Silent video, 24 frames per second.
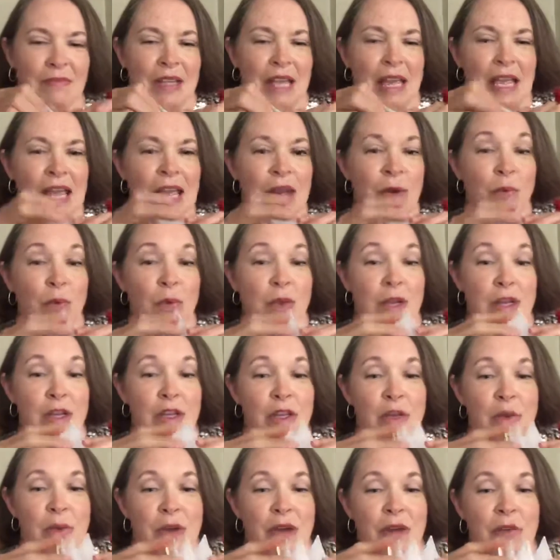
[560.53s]
And when
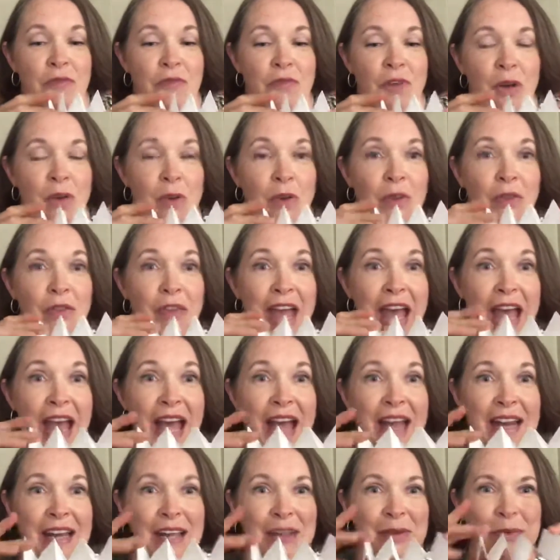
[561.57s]
you unfold
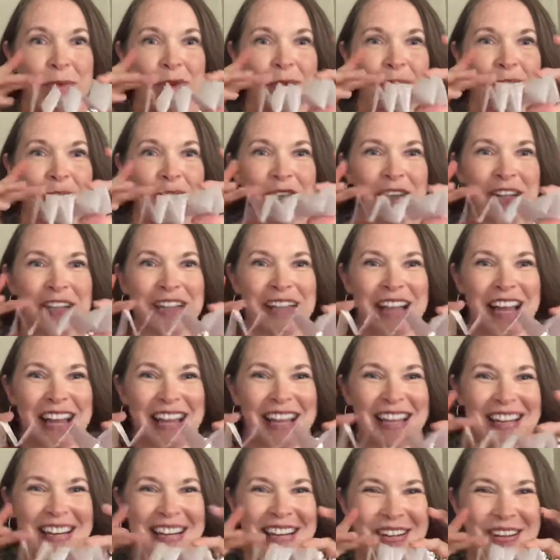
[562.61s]
that, it will look
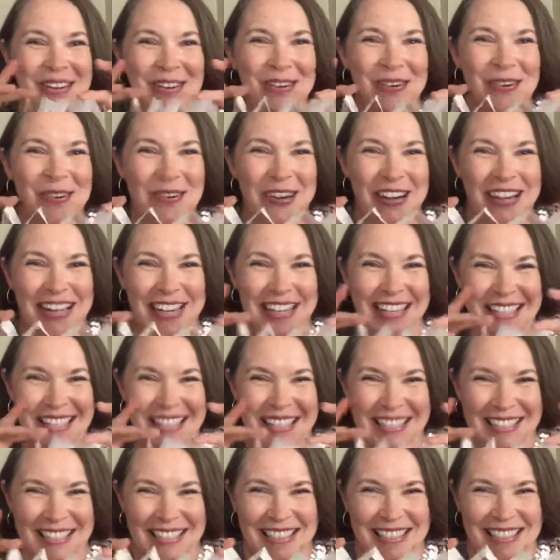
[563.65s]
like an accordion.
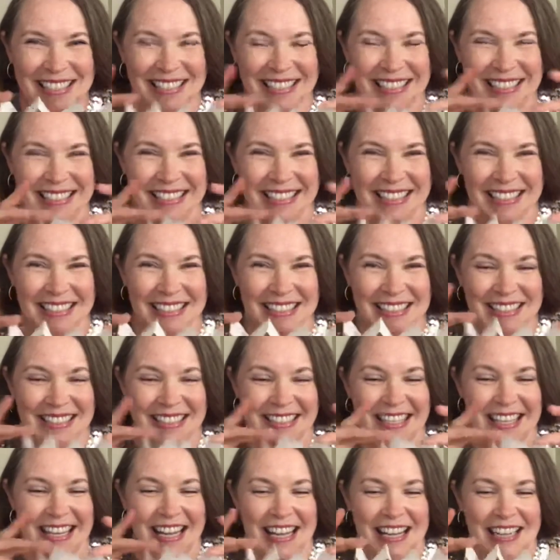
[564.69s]

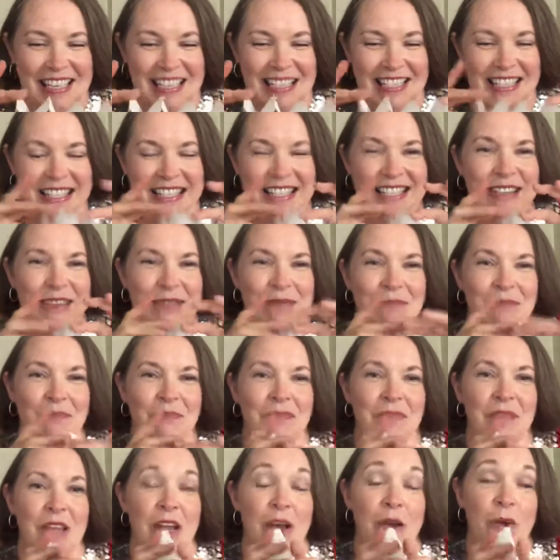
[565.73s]
Yes.
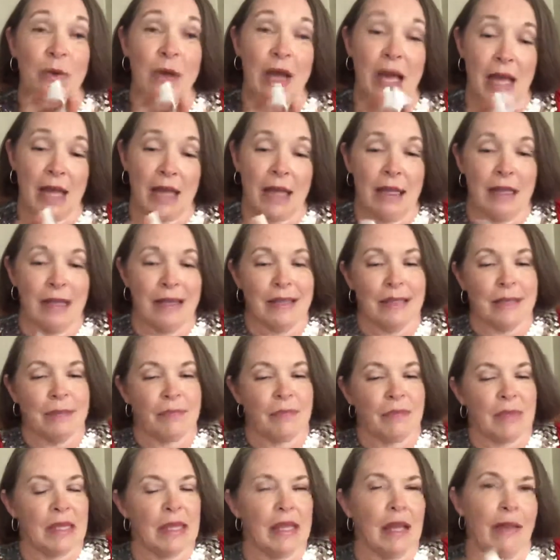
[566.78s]
Okay.
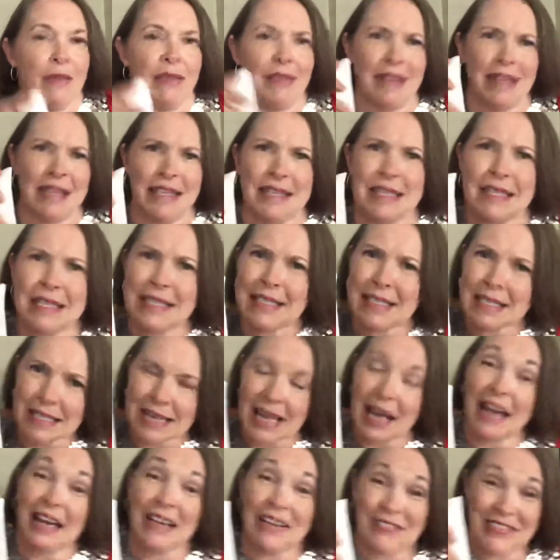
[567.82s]
Now this is
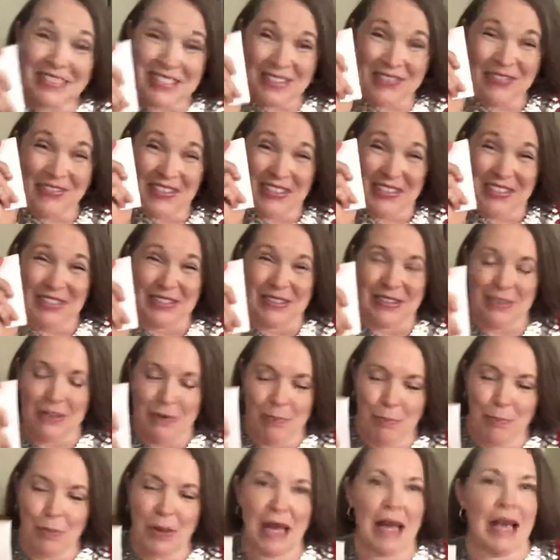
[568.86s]
kind of difficult,
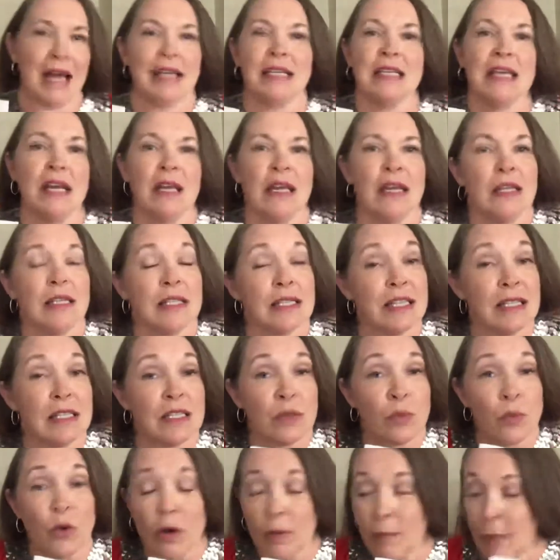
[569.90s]
but since
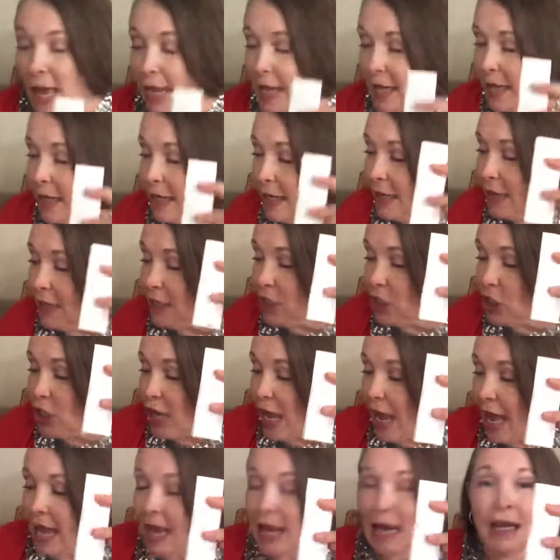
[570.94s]
we're making a
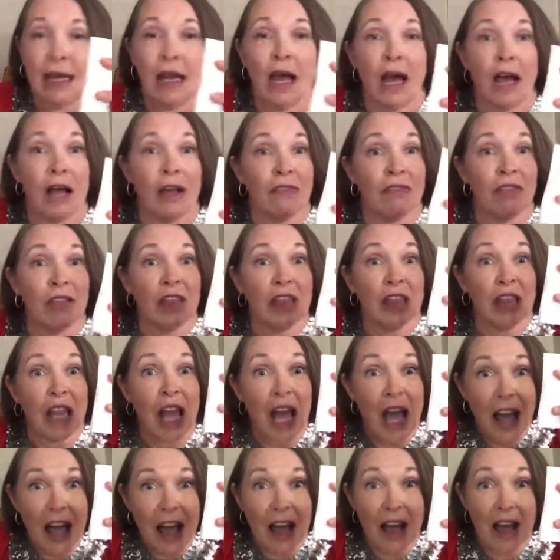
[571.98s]
chain of
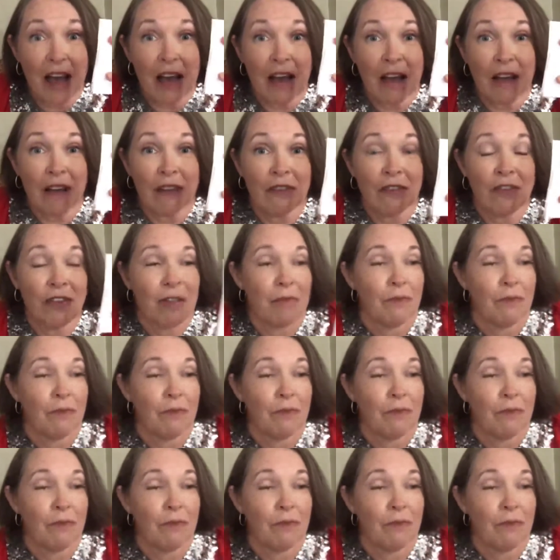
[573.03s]
love,